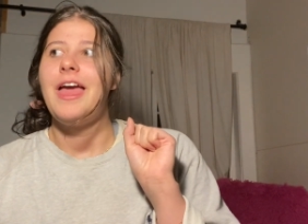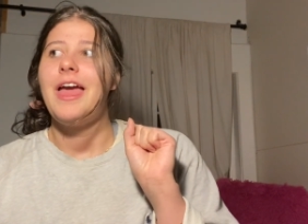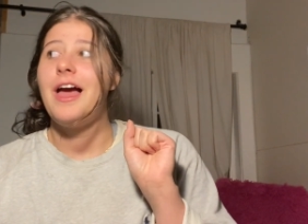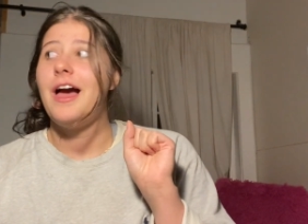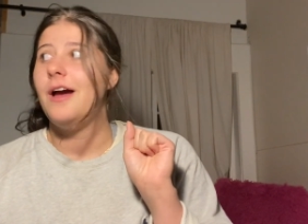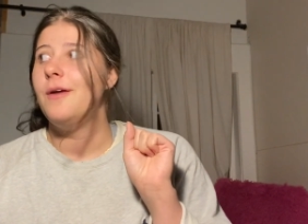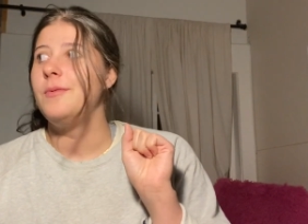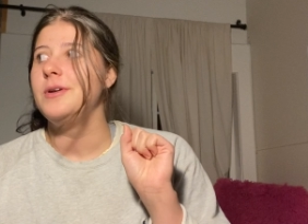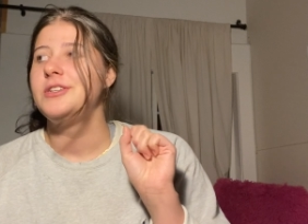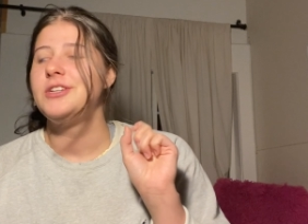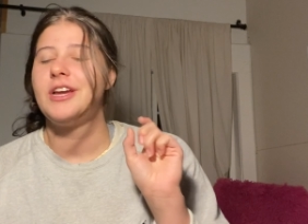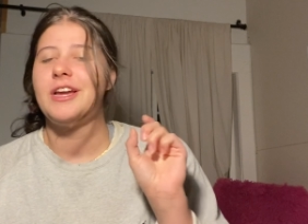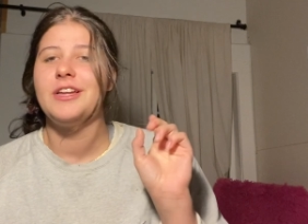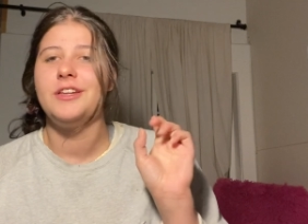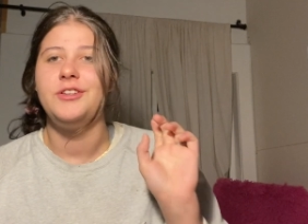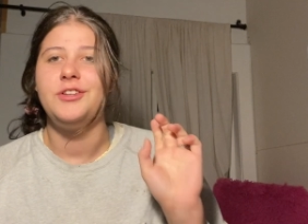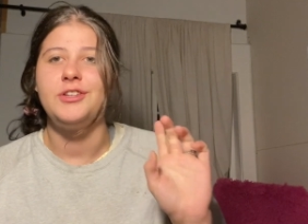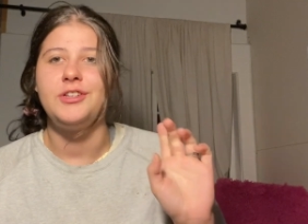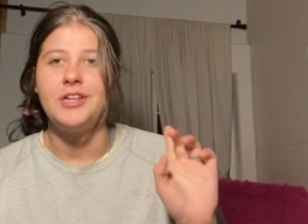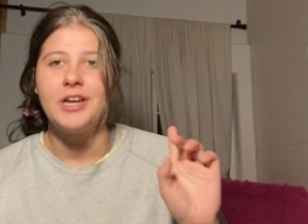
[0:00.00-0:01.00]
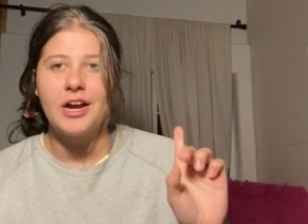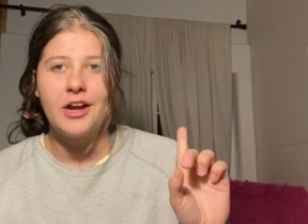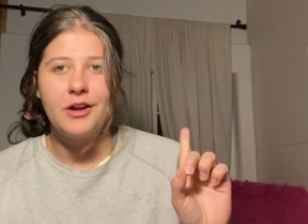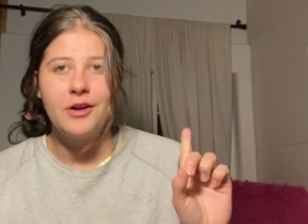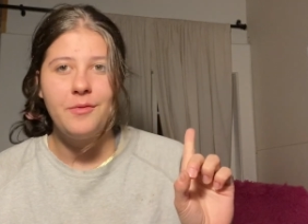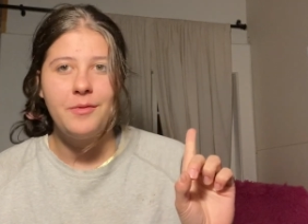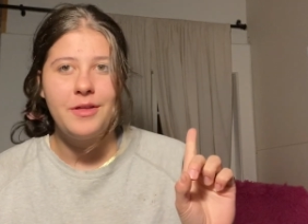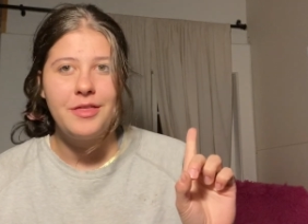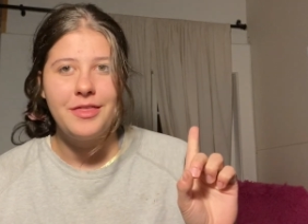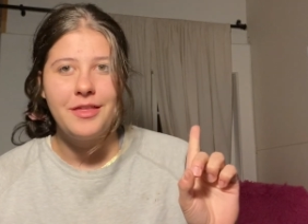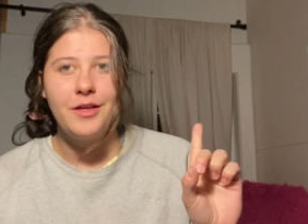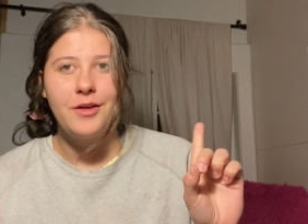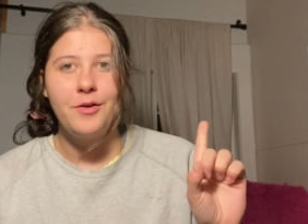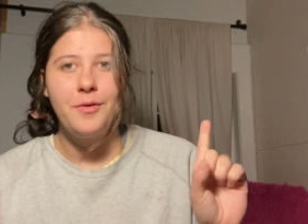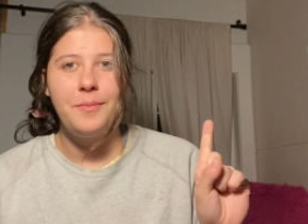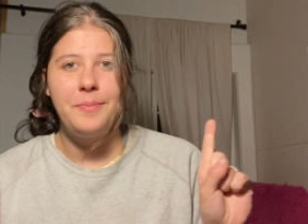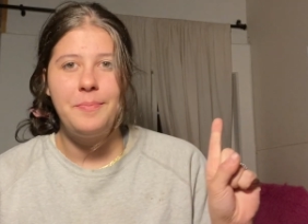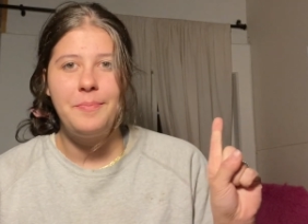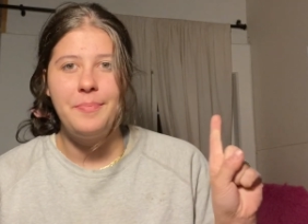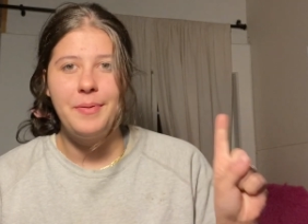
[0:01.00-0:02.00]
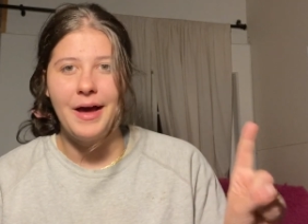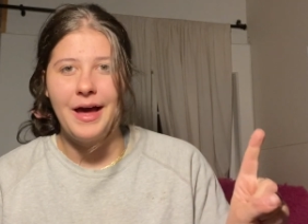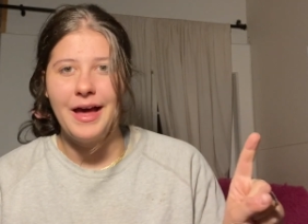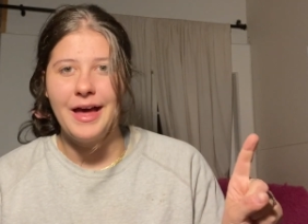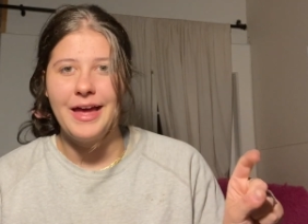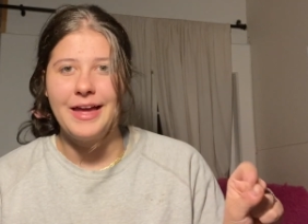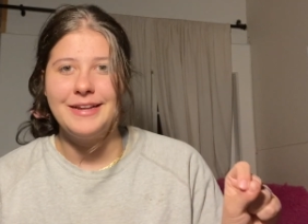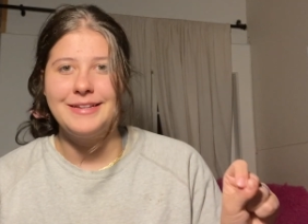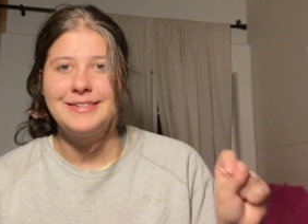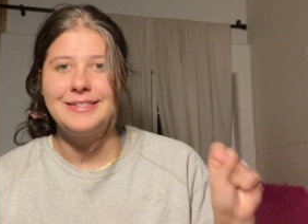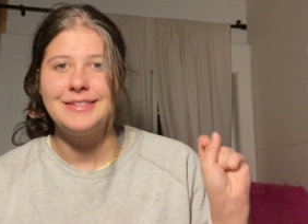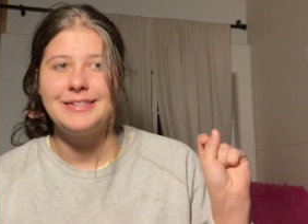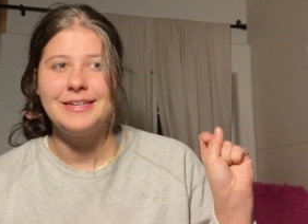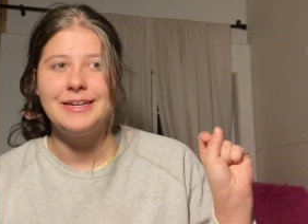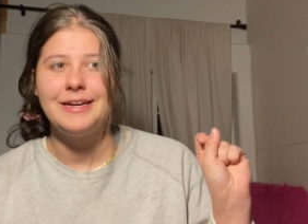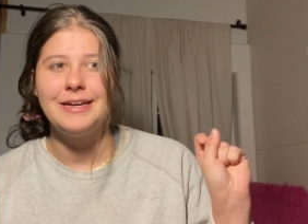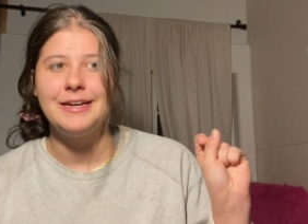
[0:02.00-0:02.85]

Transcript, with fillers: I wish I could share it with you, but